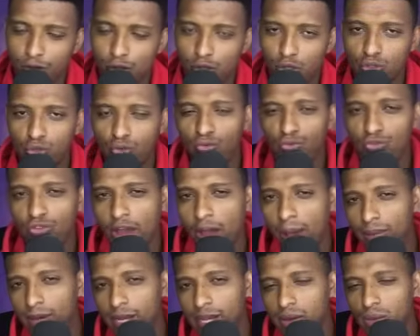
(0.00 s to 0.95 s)
So,
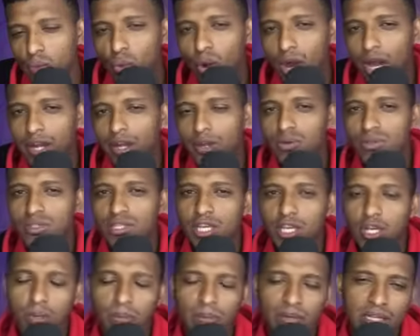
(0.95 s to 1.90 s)
family, what do you
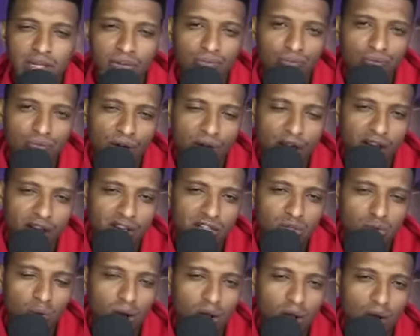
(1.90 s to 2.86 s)
think will be the final
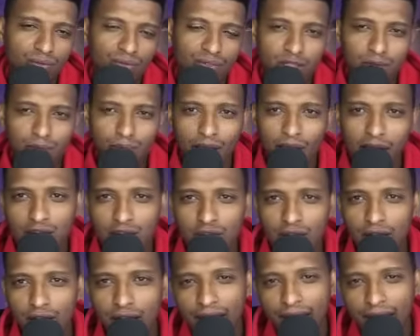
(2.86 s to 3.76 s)
scoreline of this match?